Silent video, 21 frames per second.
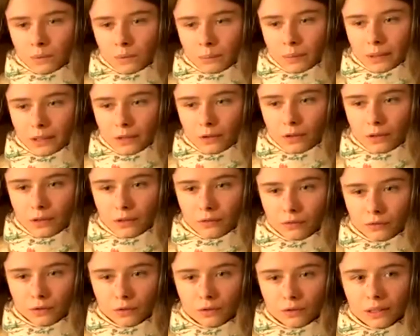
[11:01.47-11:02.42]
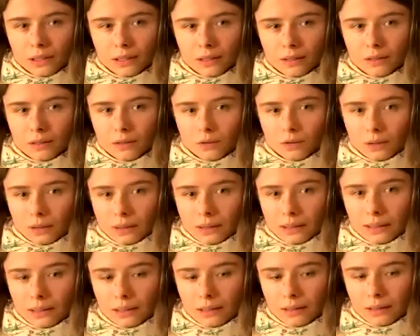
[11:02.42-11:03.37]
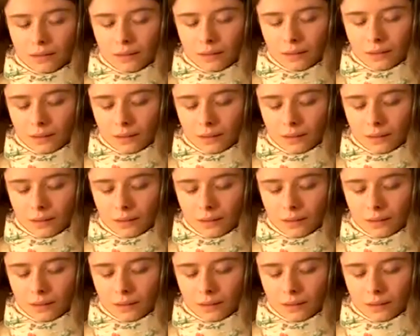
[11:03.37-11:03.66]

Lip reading: that we don't need the supplies yet,